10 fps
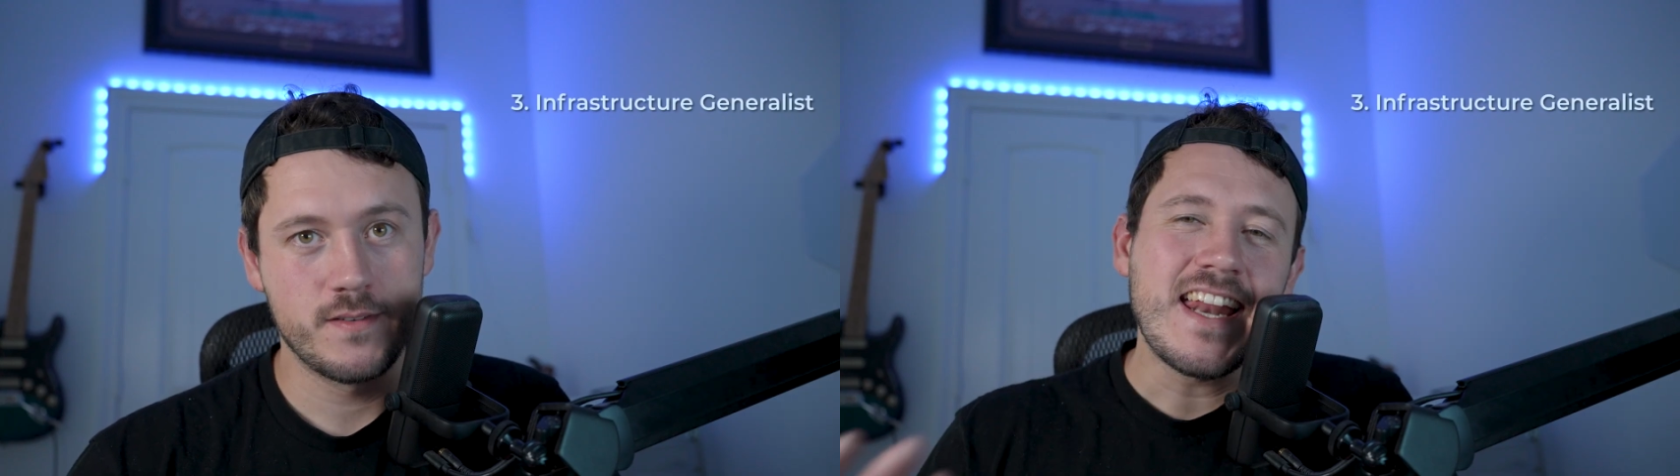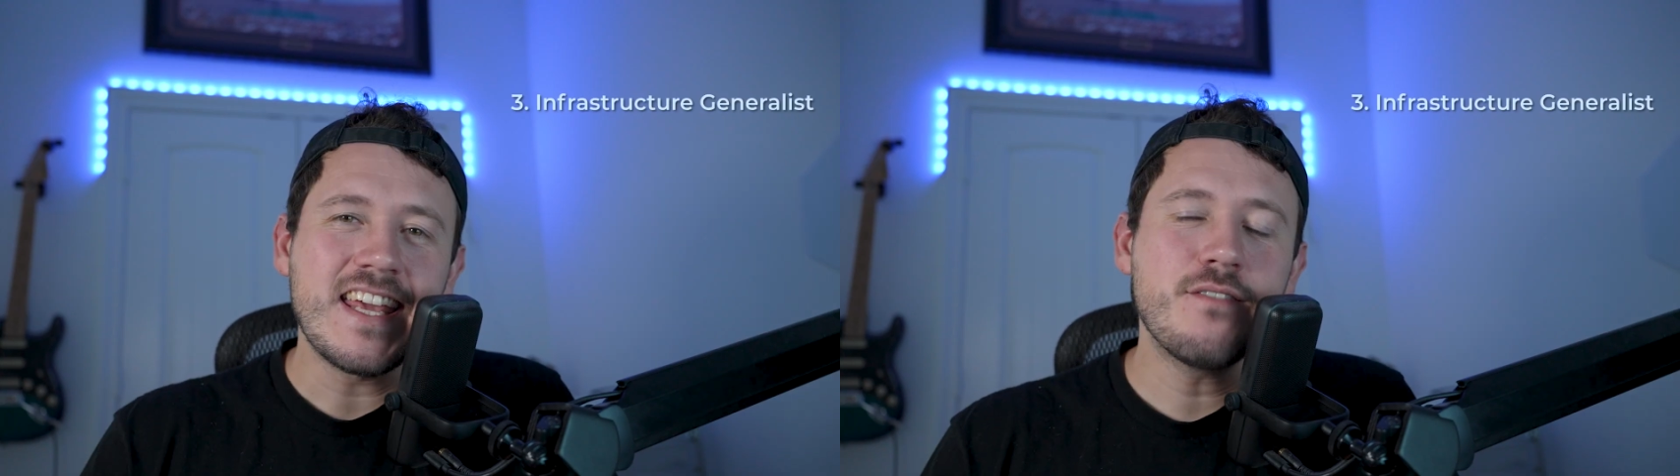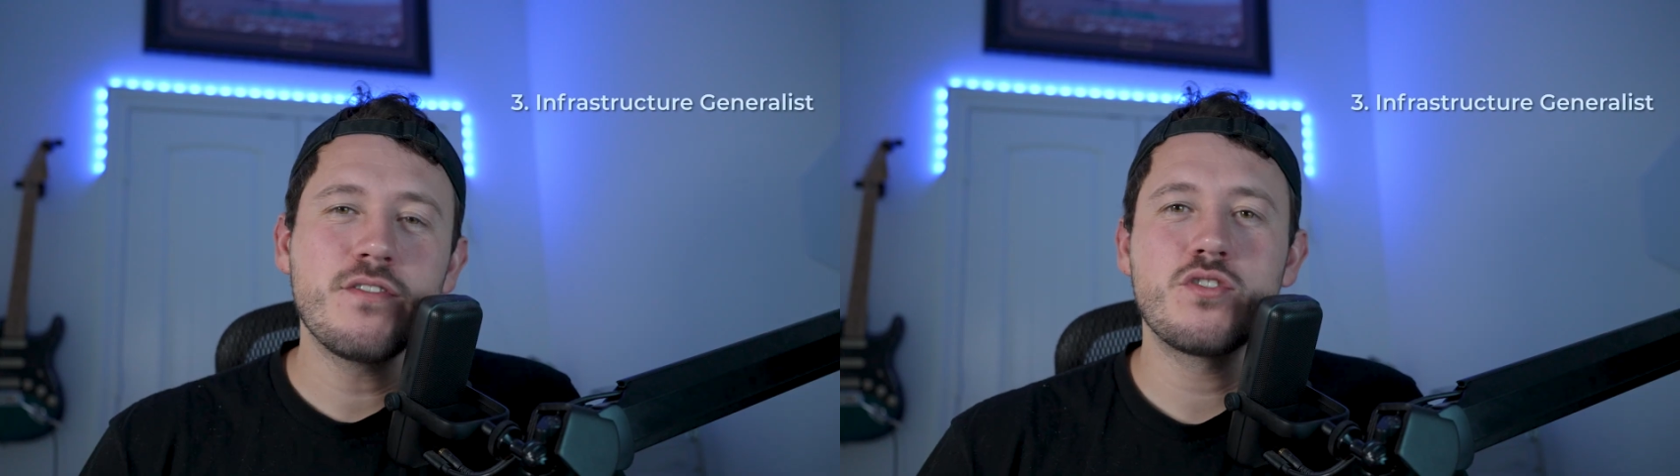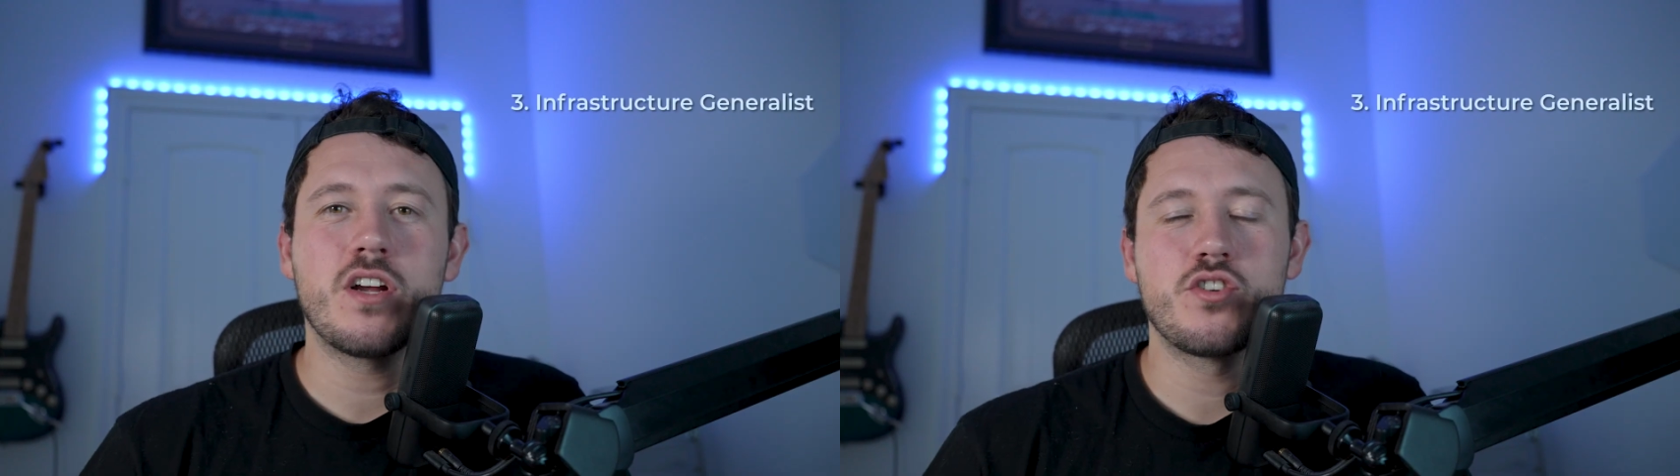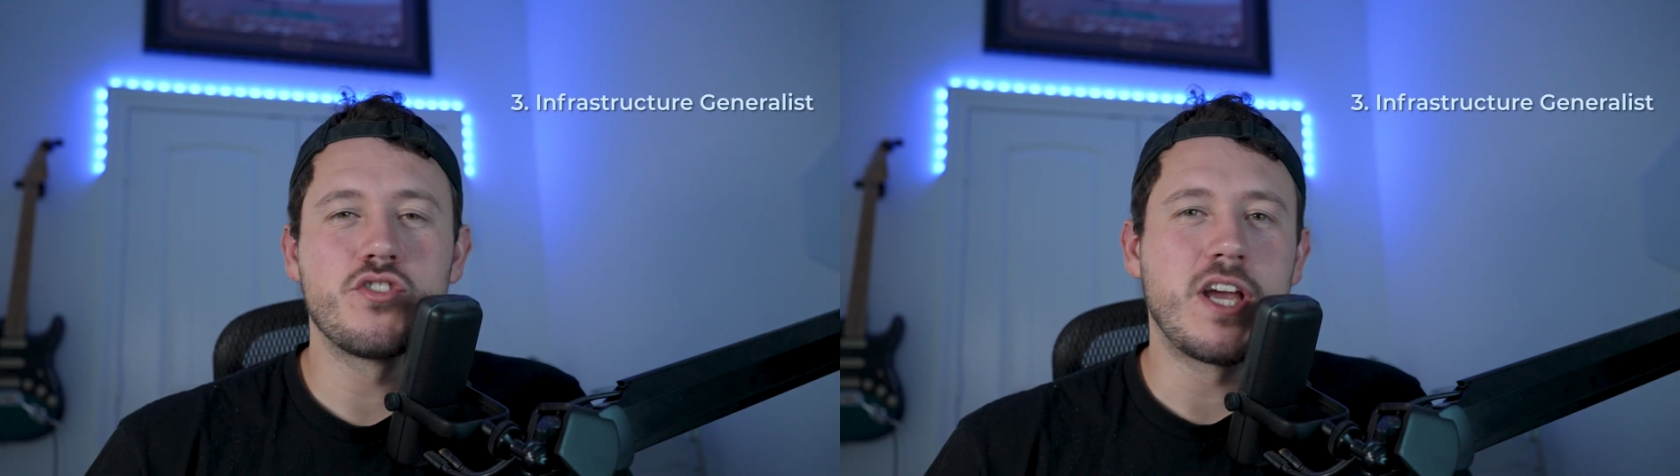An
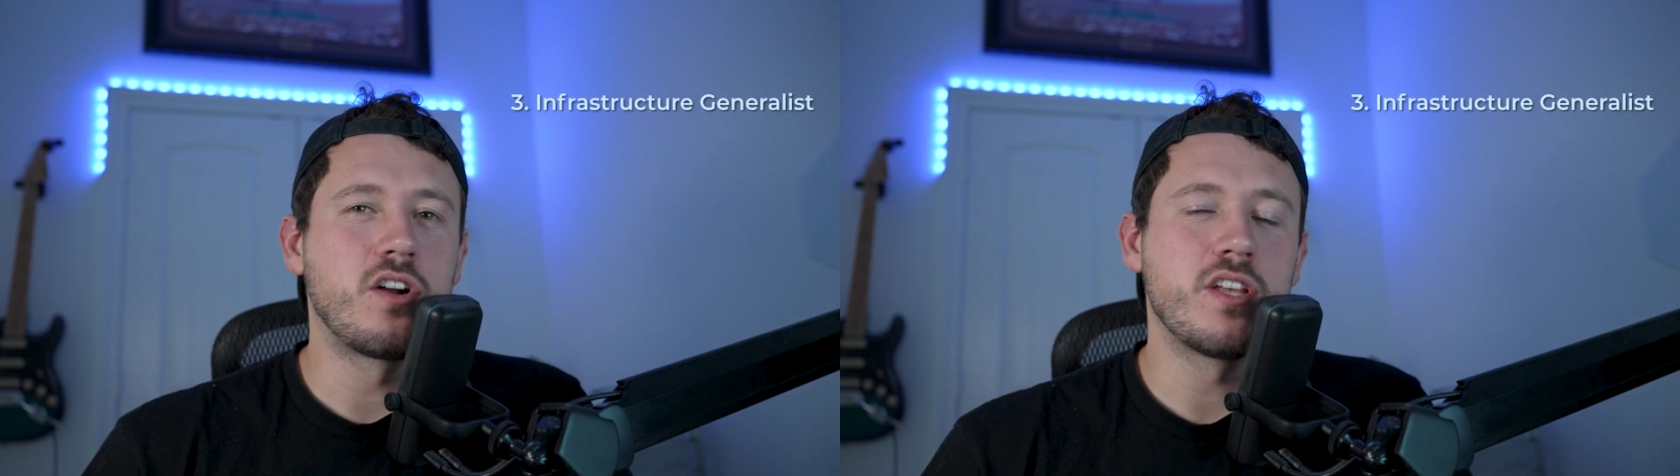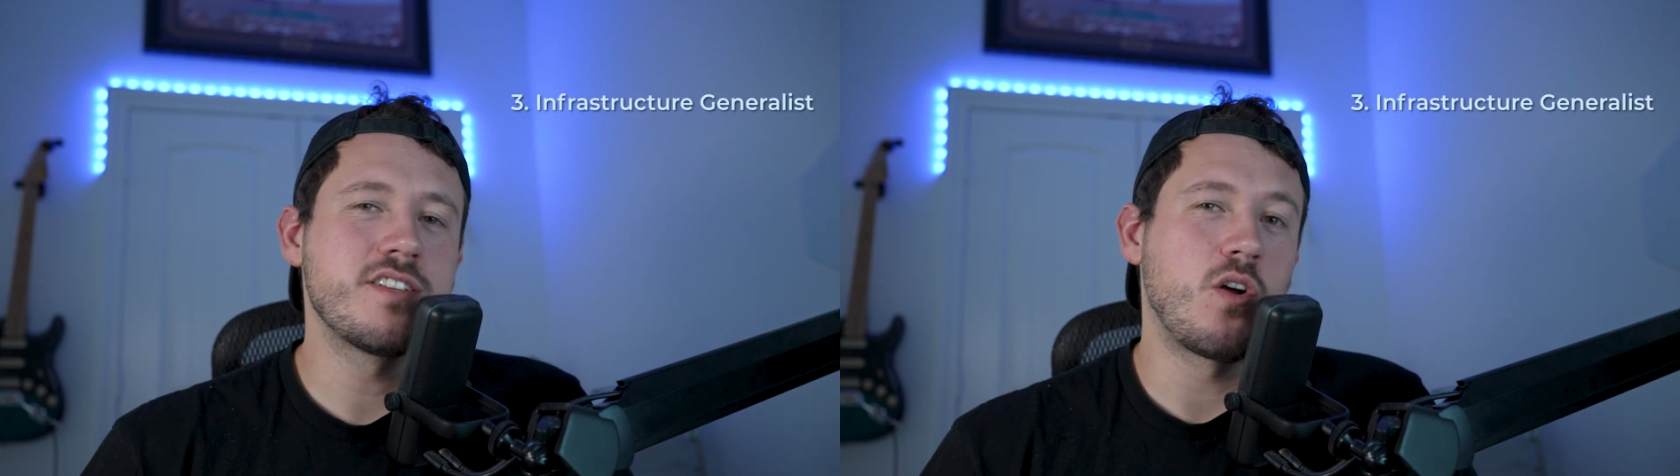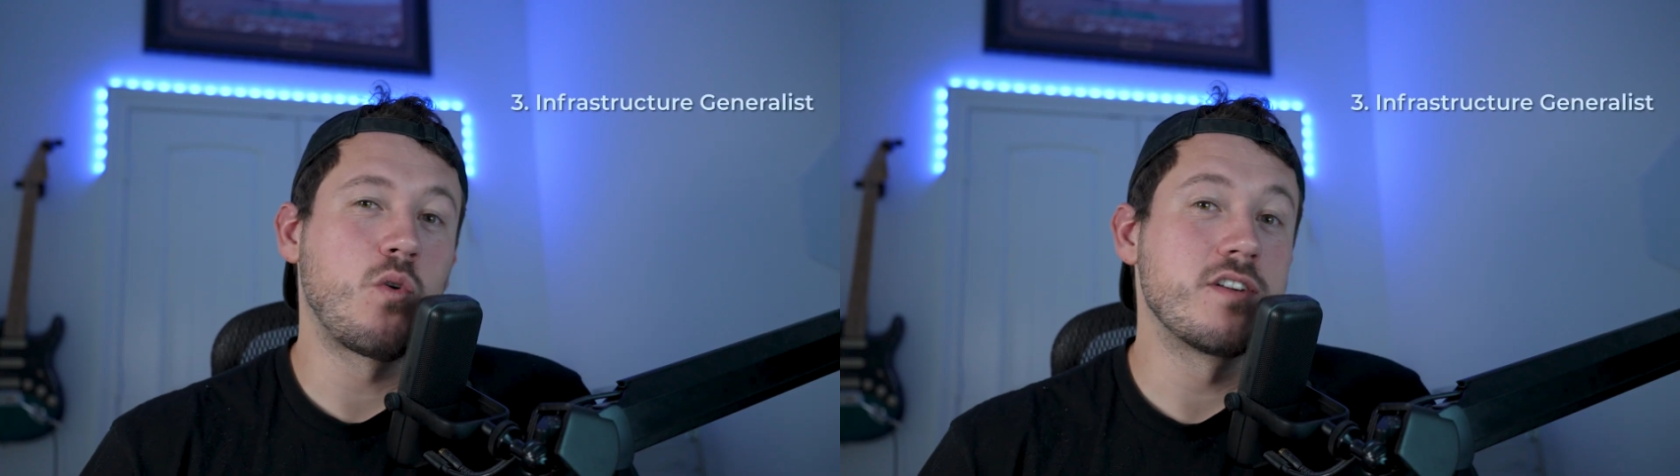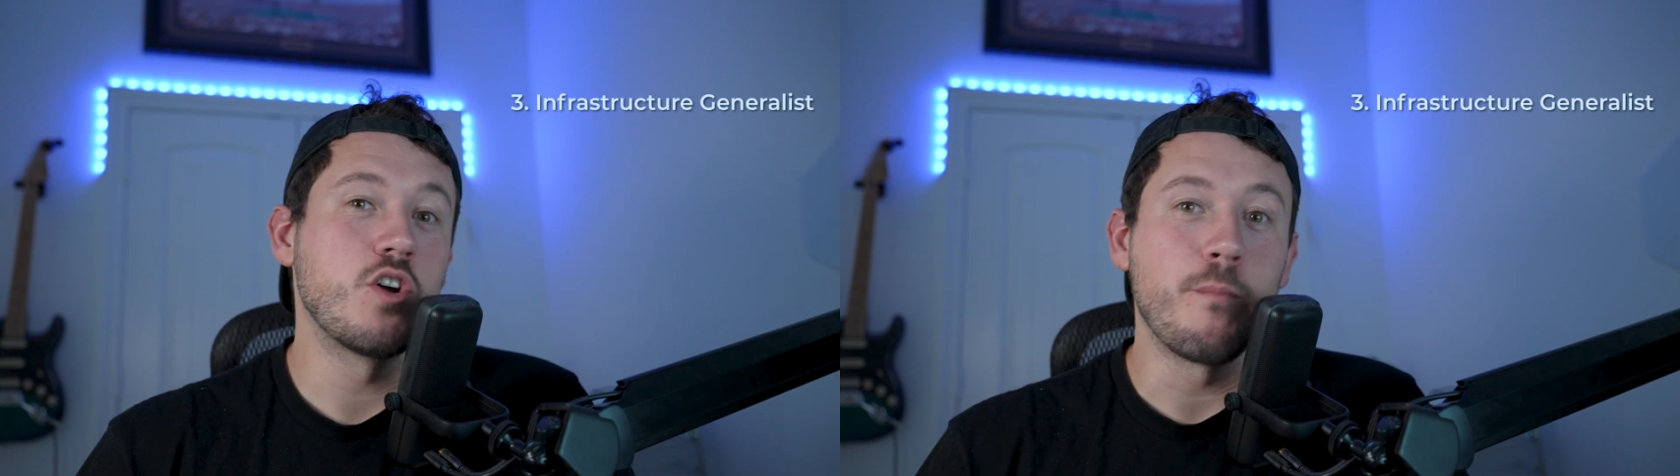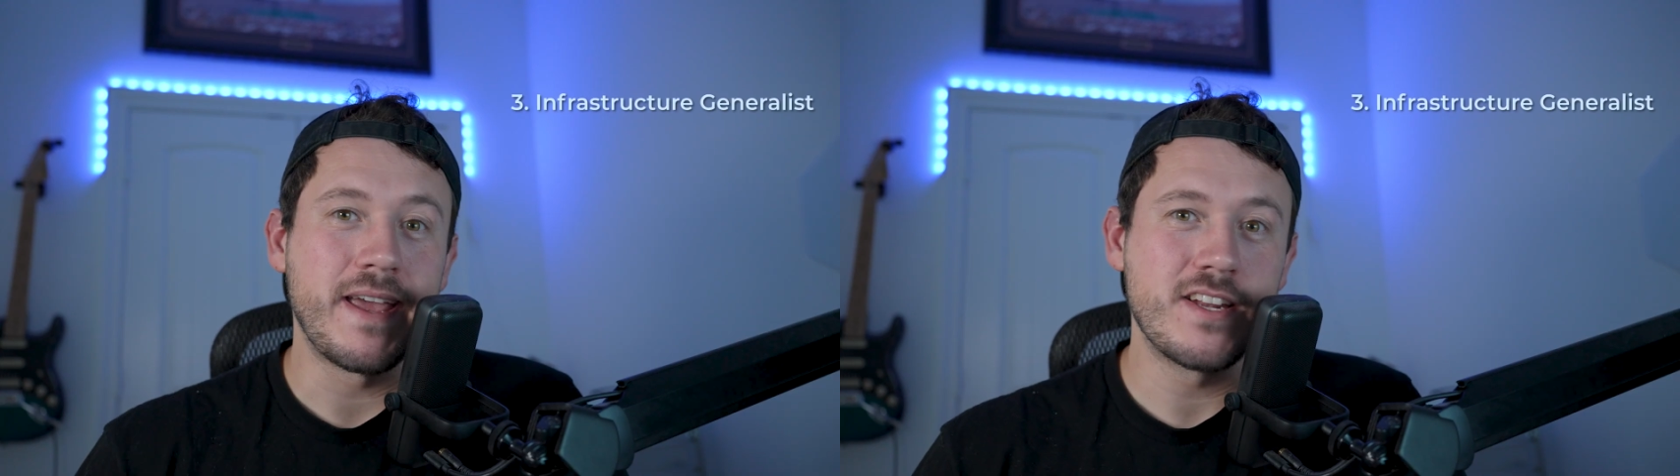infrastructure generalist or a
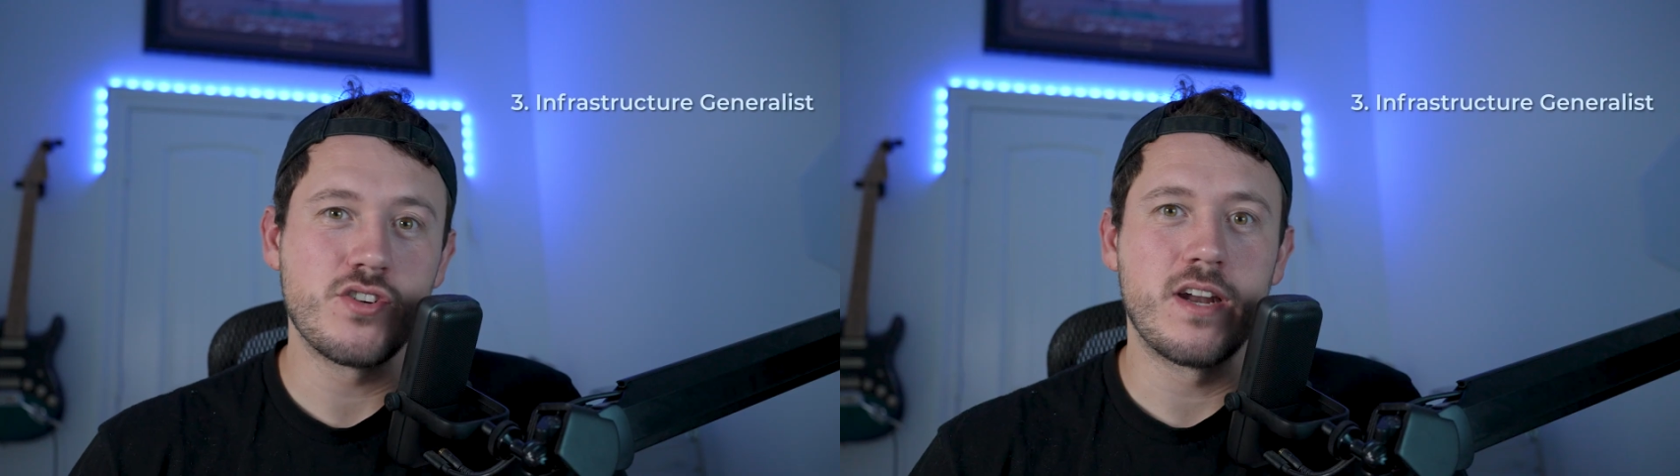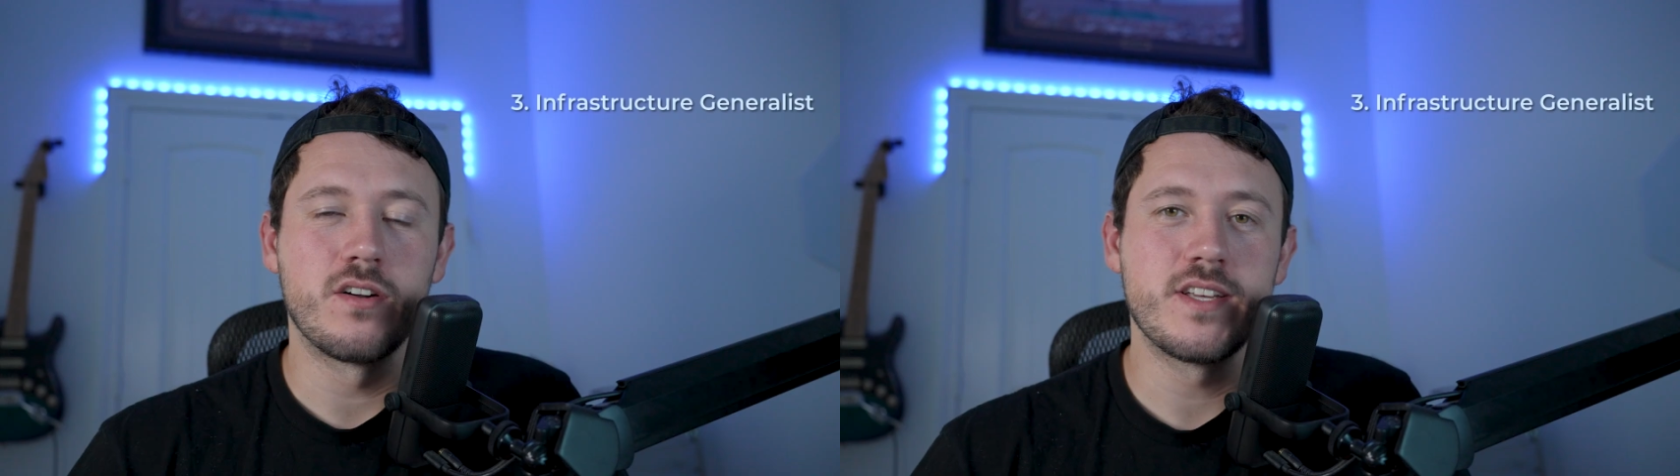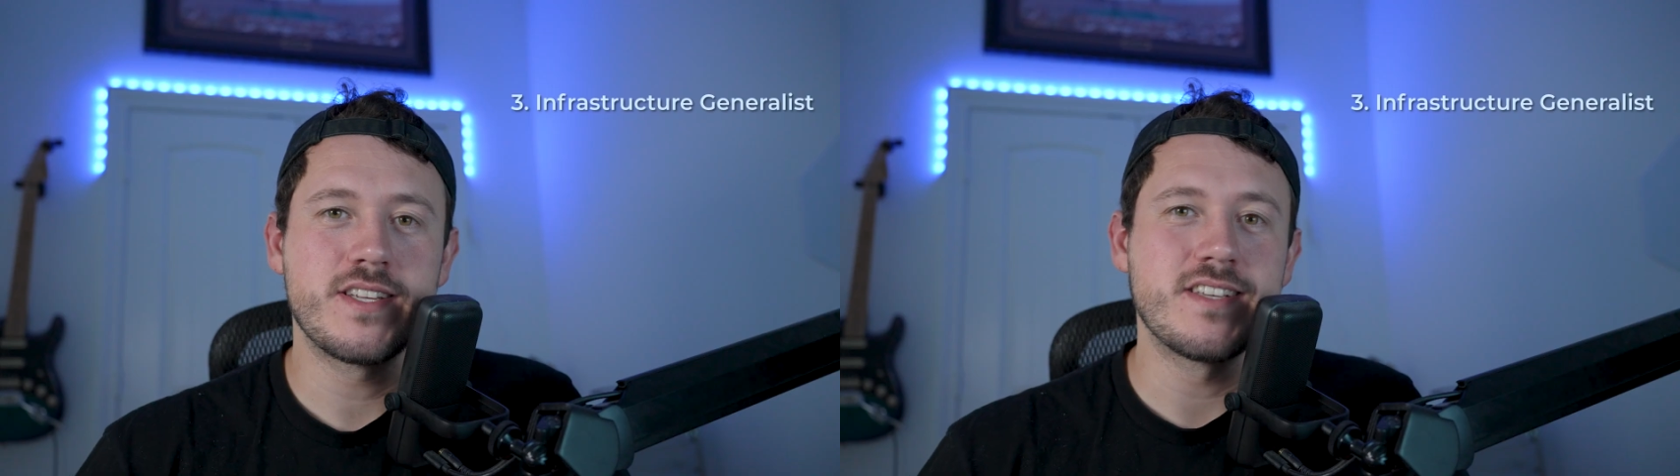domain generalist